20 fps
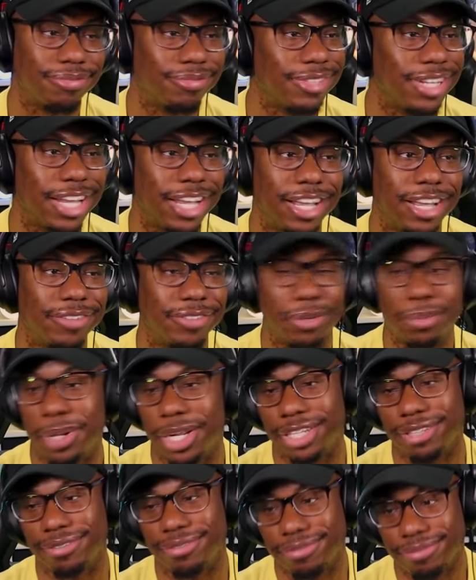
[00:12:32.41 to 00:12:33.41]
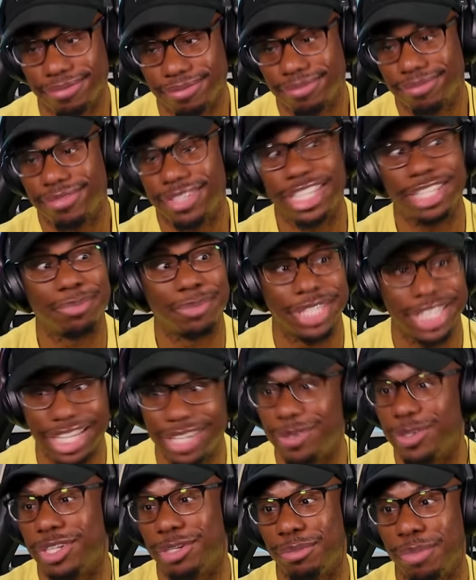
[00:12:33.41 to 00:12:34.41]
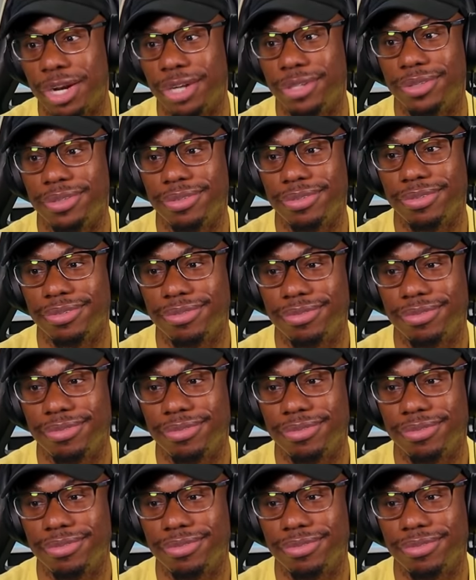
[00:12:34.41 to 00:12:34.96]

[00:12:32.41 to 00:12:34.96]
Never mind. It's Matilda, bro.